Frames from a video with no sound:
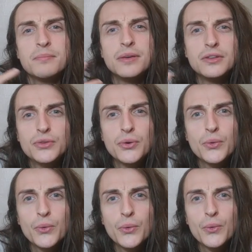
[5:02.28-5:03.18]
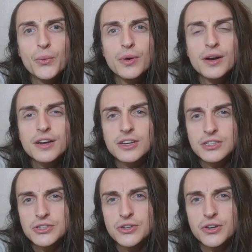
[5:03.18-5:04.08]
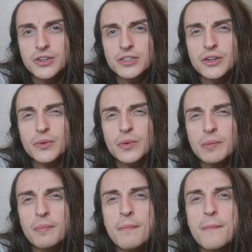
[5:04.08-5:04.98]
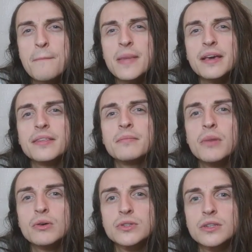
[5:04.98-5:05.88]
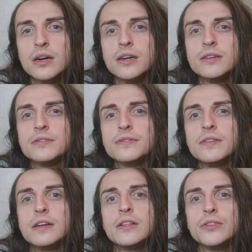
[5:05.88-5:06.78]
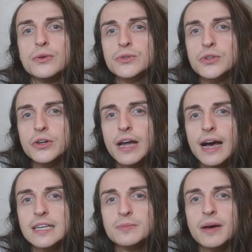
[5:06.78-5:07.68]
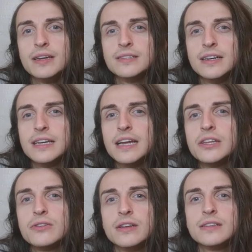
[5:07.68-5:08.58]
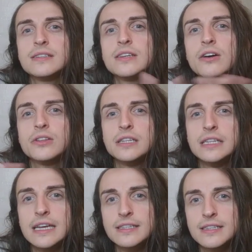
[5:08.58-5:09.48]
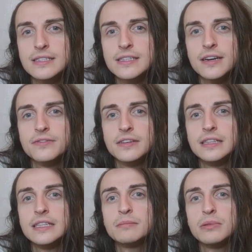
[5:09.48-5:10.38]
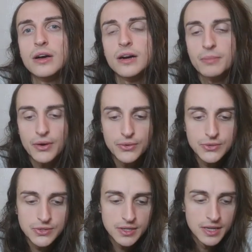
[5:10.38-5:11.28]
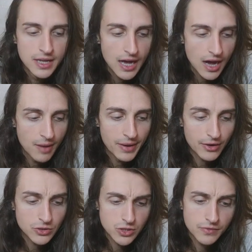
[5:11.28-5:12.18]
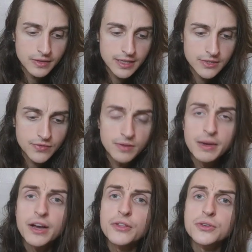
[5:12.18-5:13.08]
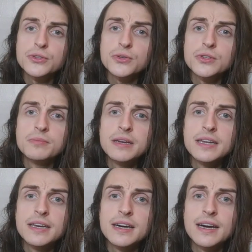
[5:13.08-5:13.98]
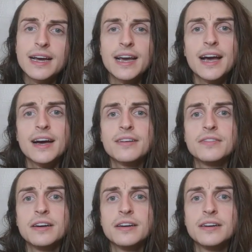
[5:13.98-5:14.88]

be too concerned, you know, make the most of those good aspects. Again, you can see all the dates and stuff in the blog post. I also have links for my other social media. I have